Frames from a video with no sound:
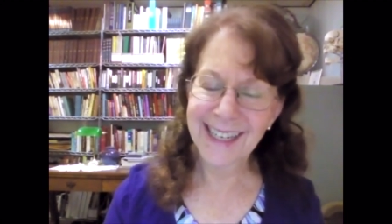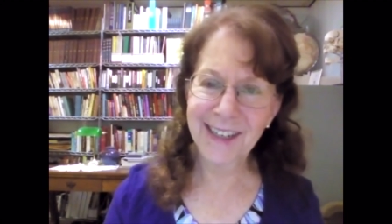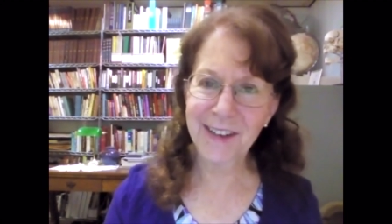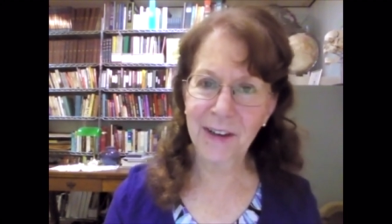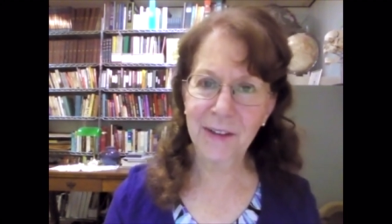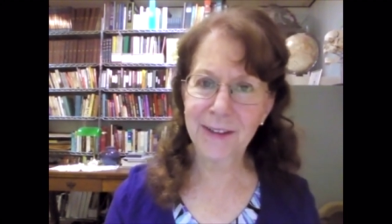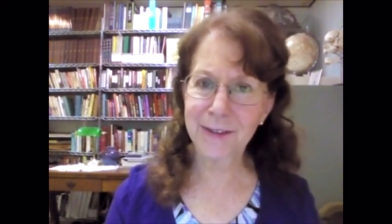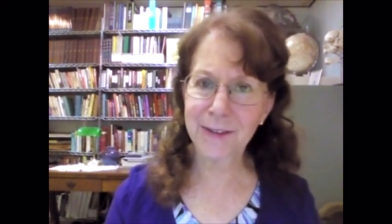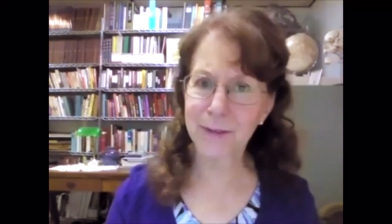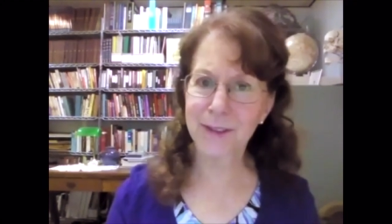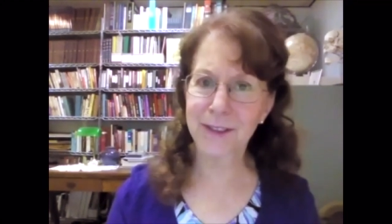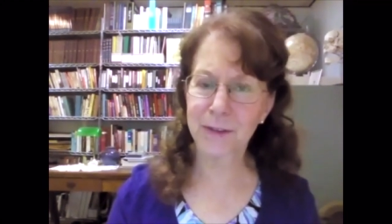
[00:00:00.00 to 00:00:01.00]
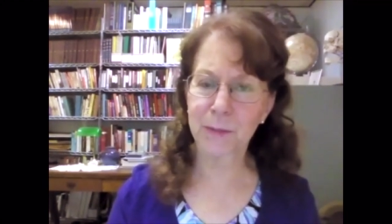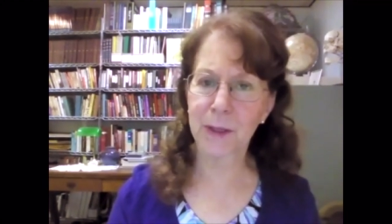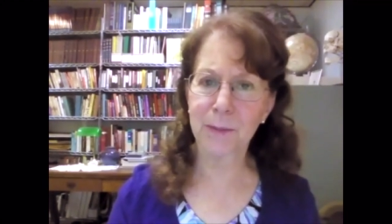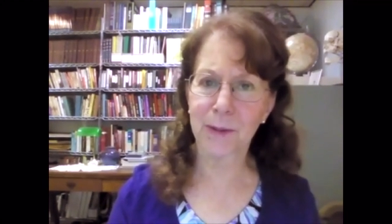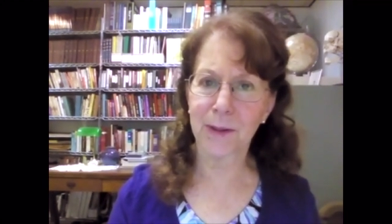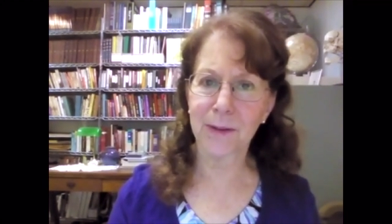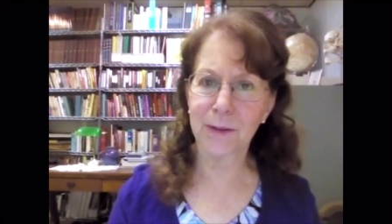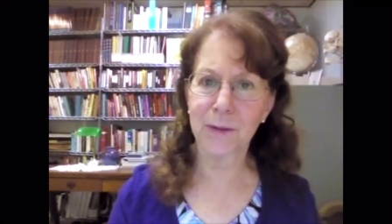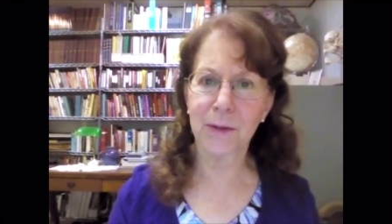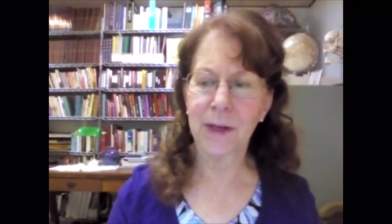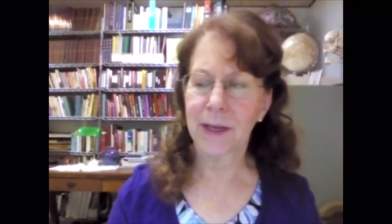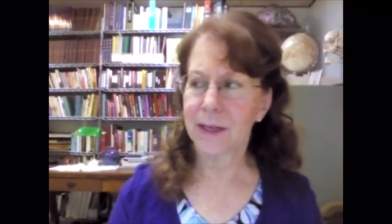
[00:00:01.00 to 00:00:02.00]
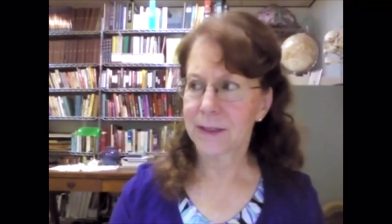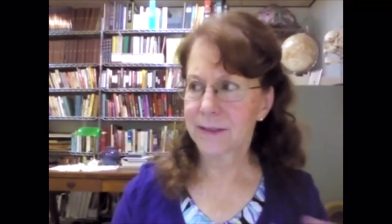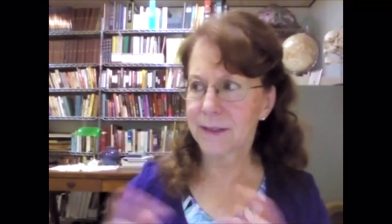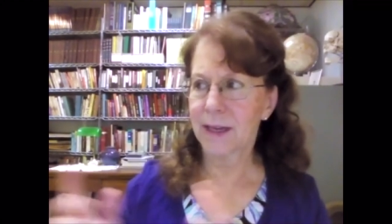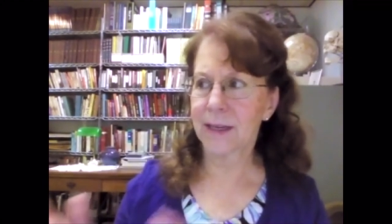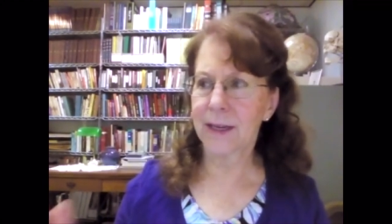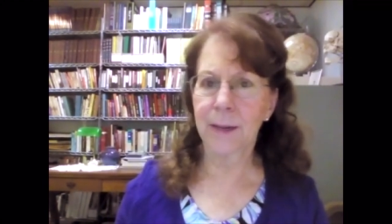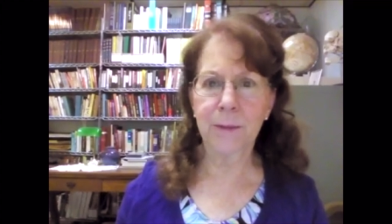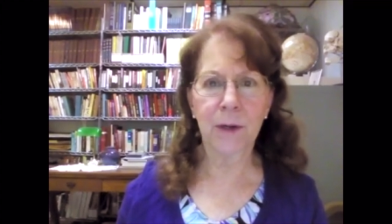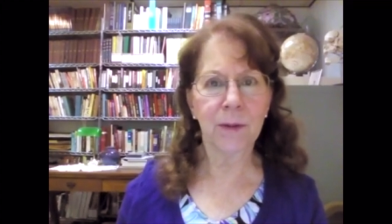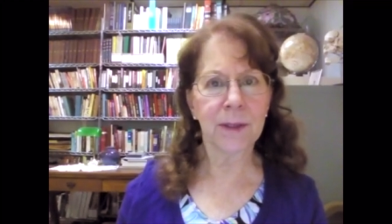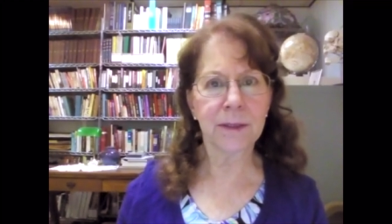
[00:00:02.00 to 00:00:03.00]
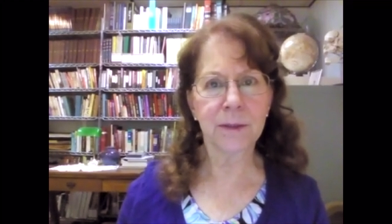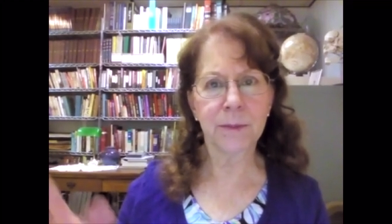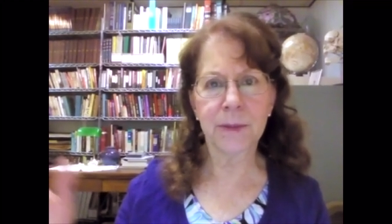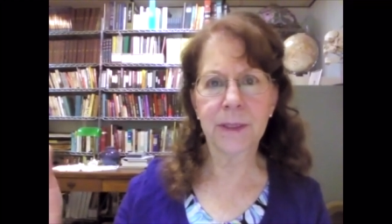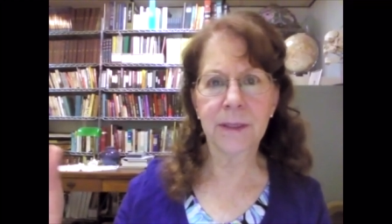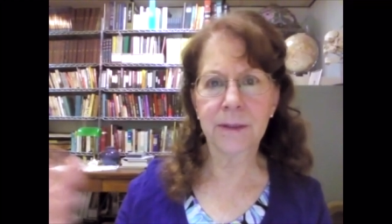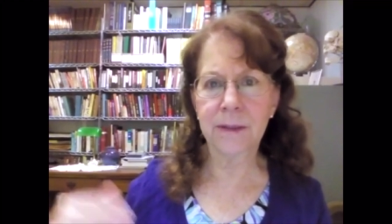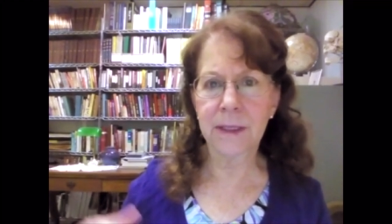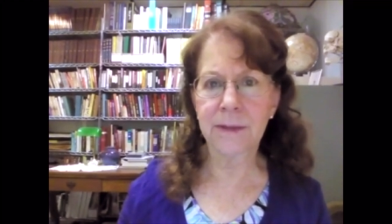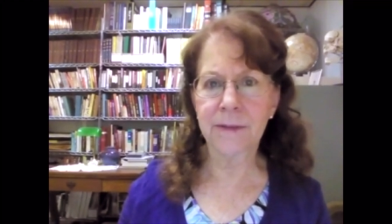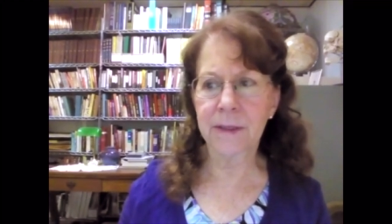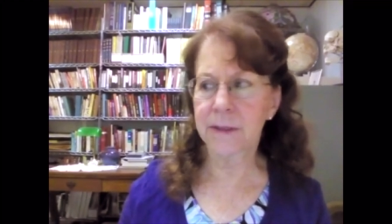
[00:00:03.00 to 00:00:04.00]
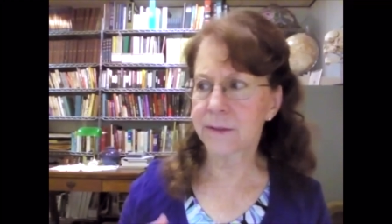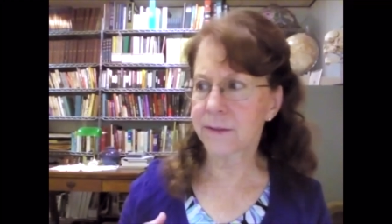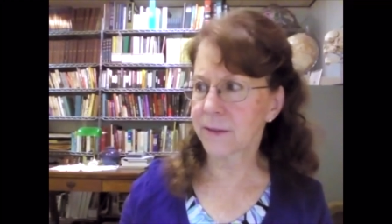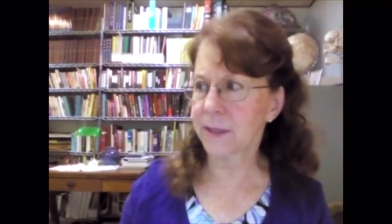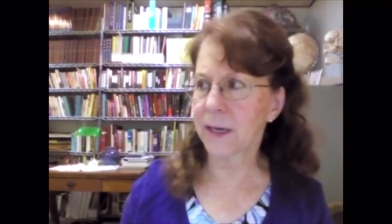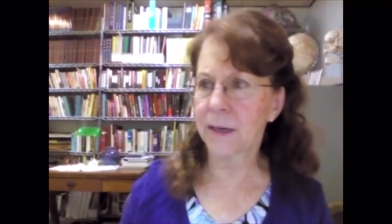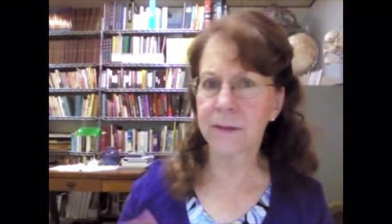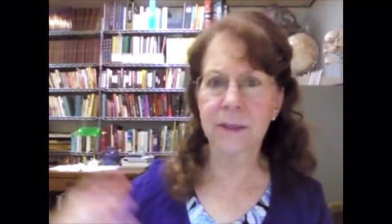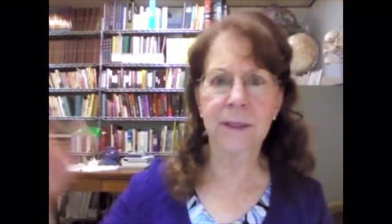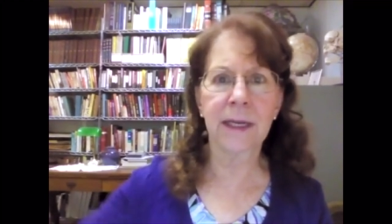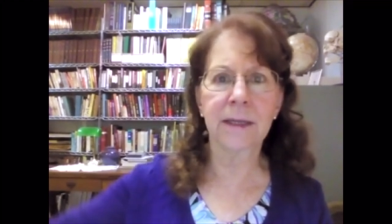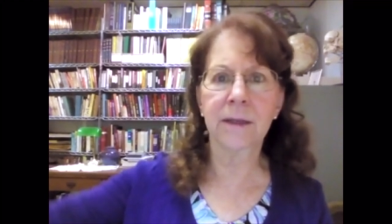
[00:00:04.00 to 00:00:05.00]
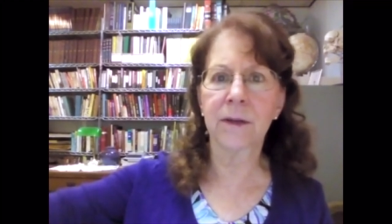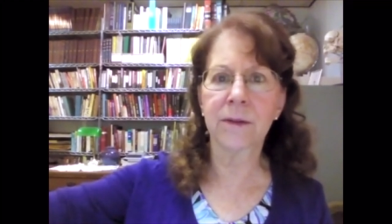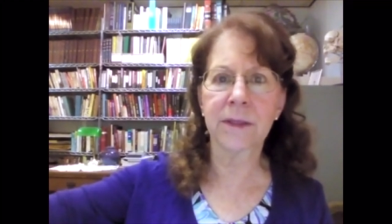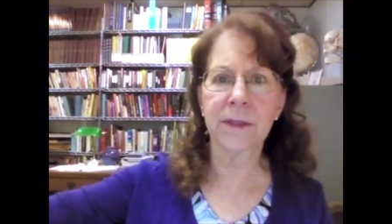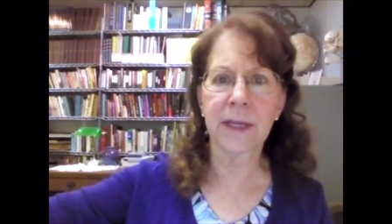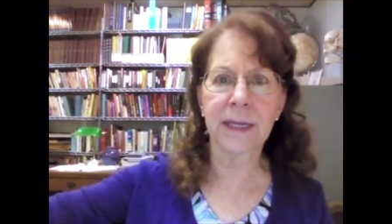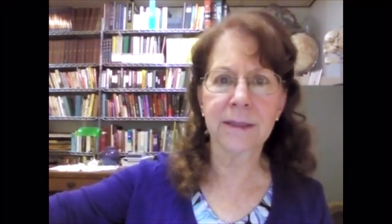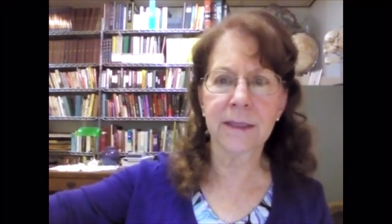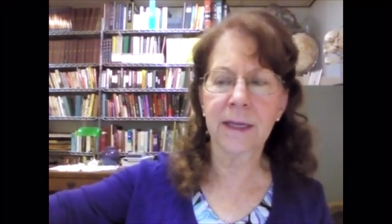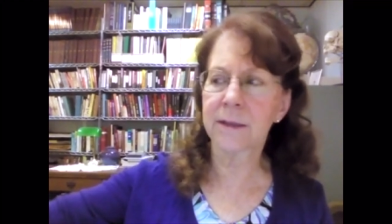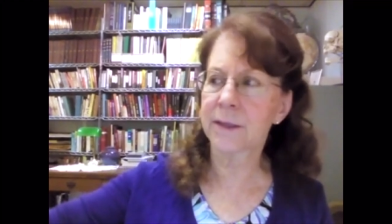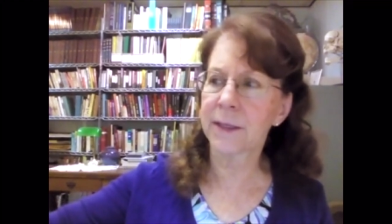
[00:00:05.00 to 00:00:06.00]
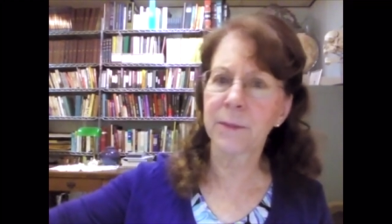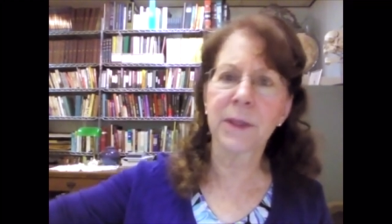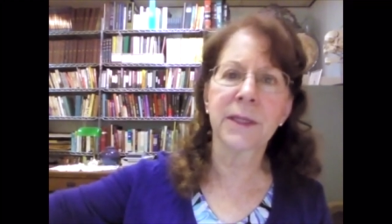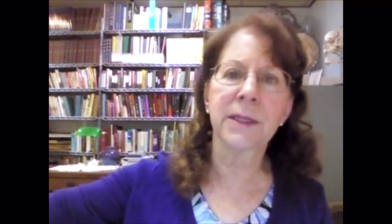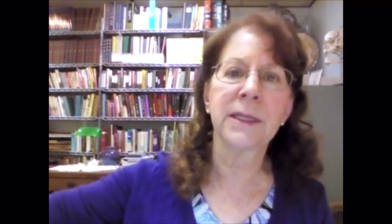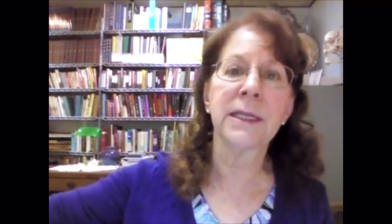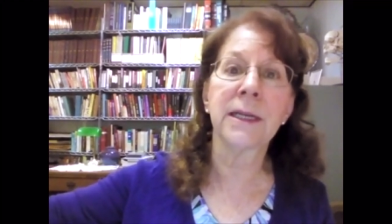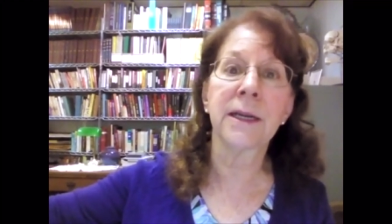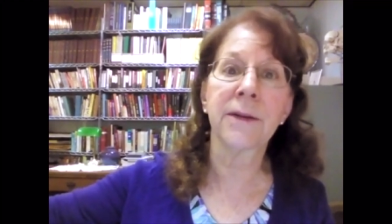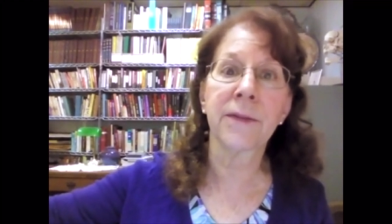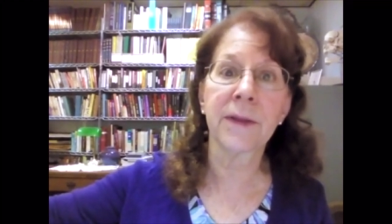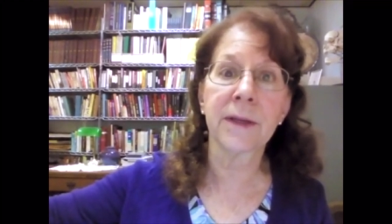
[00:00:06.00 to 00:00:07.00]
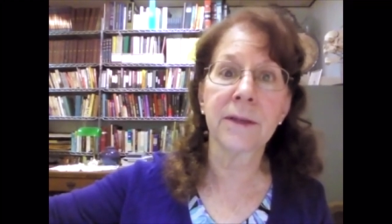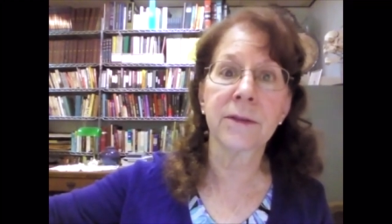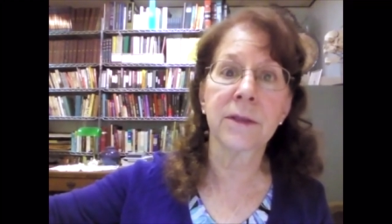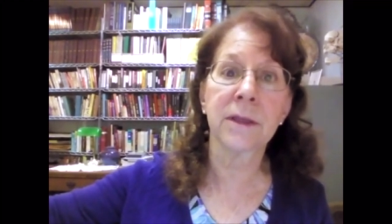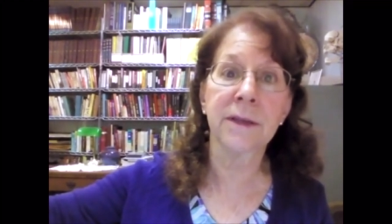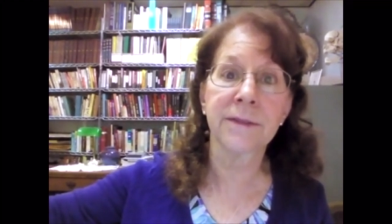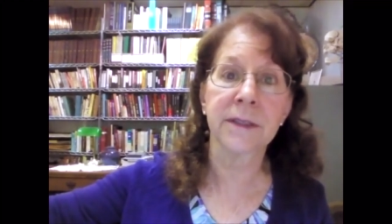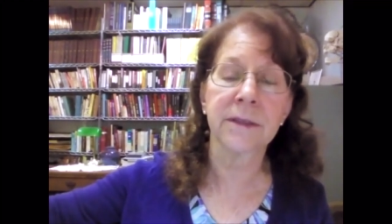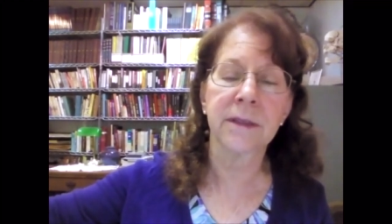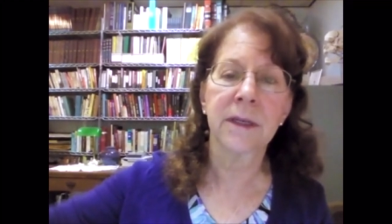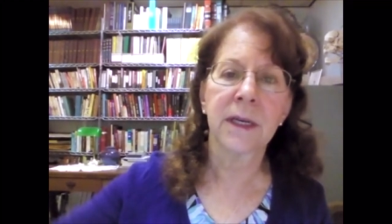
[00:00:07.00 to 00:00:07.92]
you know, these were just people who said, I'm going to be leaving this town and going to that town. Did anybody need anything delivered?